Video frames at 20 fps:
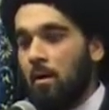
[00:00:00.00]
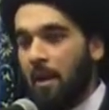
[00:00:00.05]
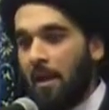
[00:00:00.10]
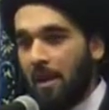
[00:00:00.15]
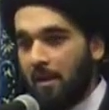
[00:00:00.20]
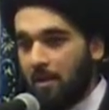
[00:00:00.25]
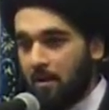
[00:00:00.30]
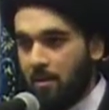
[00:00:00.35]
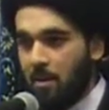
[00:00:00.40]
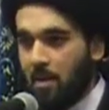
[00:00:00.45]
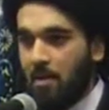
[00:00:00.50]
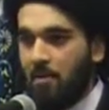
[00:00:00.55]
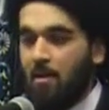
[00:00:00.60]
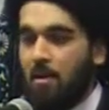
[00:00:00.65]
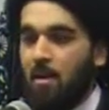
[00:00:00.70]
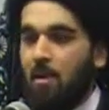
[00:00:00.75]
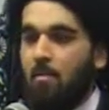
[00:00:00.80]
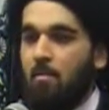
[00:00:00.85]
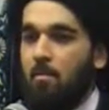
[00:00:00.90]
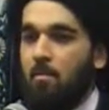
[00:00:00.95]
He deceives
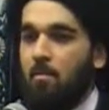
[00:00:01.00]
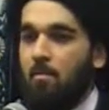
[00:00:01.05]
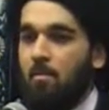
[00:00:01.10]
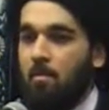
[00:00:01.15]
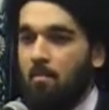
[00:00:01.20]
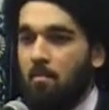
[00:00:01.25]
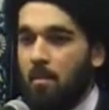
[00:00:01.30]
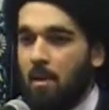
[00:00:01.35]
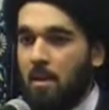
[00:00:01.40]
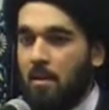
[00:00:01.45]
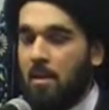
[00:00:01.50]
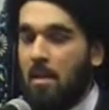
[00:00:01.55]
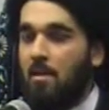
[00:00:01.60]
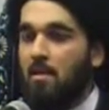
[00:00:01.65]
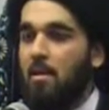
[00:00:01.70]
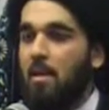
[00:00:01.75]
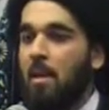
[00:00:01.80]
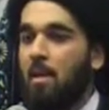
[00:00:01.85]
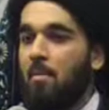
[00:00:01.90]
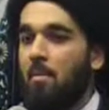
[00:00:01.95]
him. He
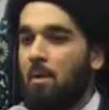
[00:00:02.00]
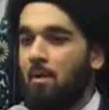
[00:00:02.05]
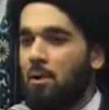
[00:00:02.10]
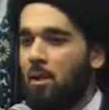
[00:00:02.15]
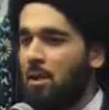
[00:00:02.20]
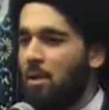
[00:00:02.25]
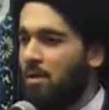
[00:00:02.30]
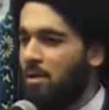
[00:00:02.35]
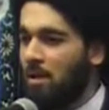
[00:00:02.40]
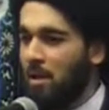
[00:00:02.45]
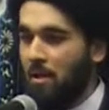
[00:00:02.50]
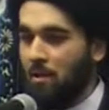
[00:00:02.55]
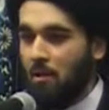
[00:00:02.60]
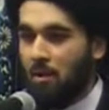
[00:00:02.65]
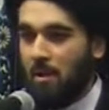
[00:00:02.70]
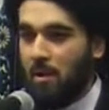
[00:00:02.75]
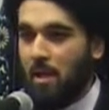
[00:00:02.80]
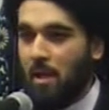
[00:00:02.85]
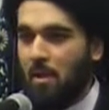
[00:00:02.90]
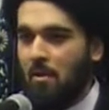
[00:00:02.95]
says to him that she doesn't
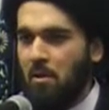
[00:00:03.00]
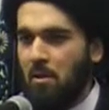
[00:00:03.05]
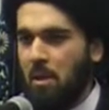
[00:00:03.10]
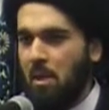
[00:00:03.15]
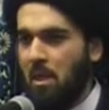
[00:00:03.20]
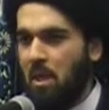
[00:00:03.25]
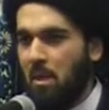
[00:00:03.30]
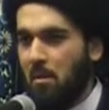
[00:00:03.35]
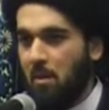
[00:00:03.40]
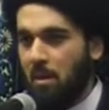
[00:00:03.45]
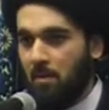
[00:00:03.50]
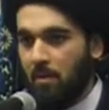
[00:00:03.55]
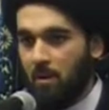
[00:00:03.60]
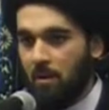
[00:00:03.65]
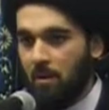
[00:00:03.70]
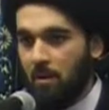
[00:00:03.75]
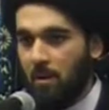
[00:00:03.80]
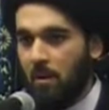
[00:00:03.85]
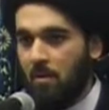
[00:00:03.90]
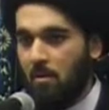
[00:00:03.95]
understand, he can commit the
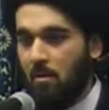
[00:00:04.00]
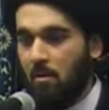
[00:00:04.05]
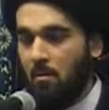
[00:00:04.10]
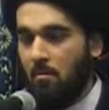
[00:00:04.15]
sin.